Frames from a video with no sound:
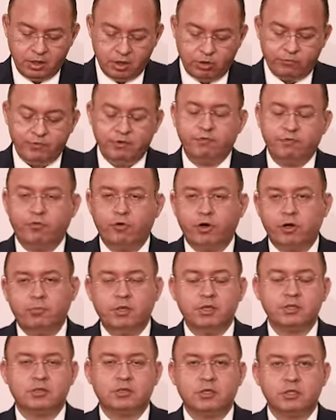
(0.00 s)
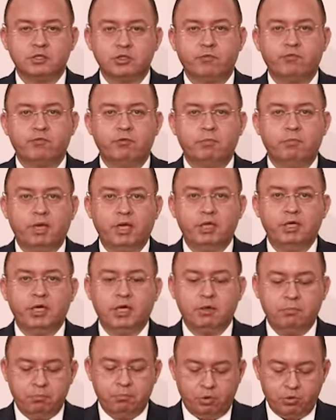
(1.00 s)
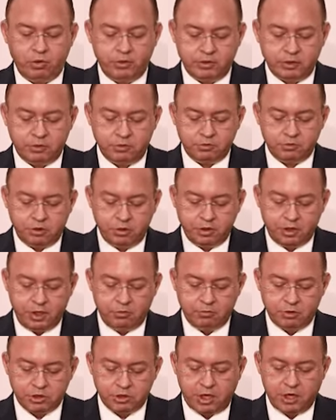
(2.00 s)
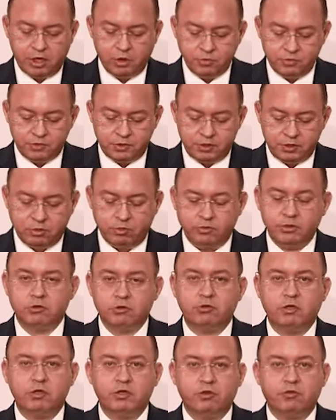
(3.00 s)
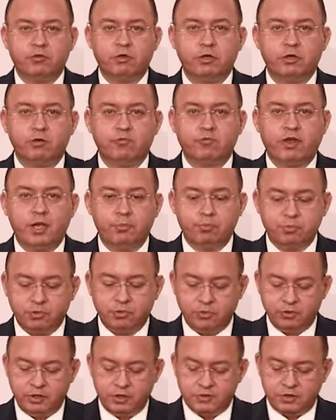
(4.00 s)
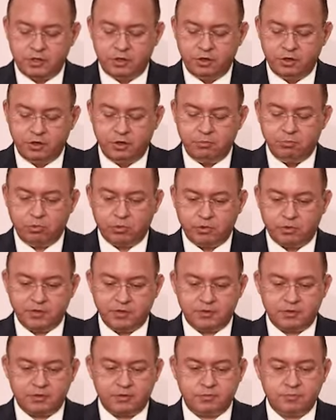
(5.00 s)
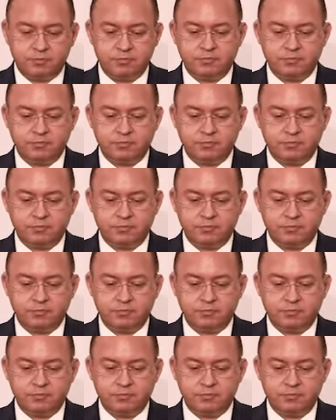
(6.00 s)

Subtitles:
of the foreign ministers of Romania, Poland, and Turkey, which I hosted on the 23rd of April this year in Bucharest.